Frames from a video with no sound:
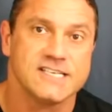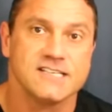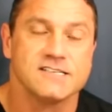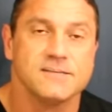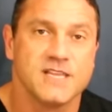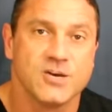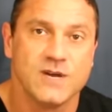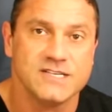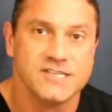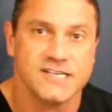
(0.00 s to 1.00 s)
let's get to some of the
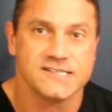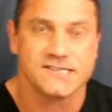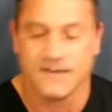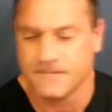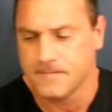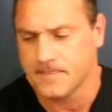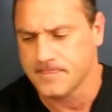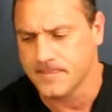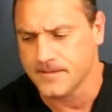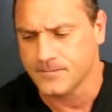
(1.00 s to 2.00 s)
questions.
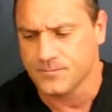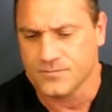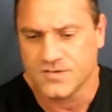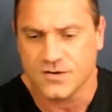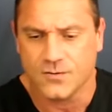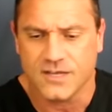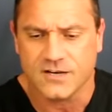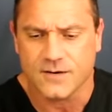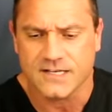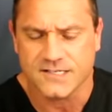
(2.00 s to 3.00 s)
So one
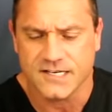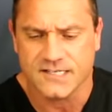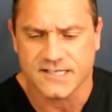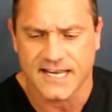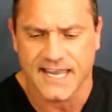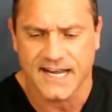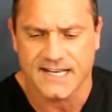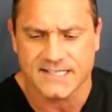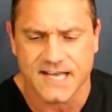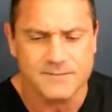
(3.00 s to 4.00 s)
of the questions I get,
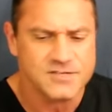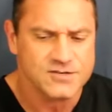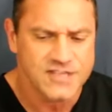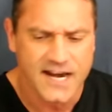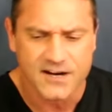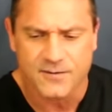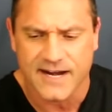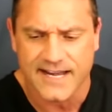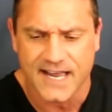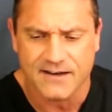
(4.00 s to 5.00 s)
it's, I'm so tired
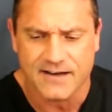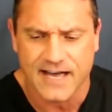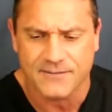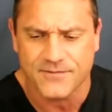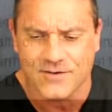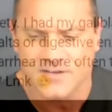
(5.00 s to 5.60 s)
right now, I'm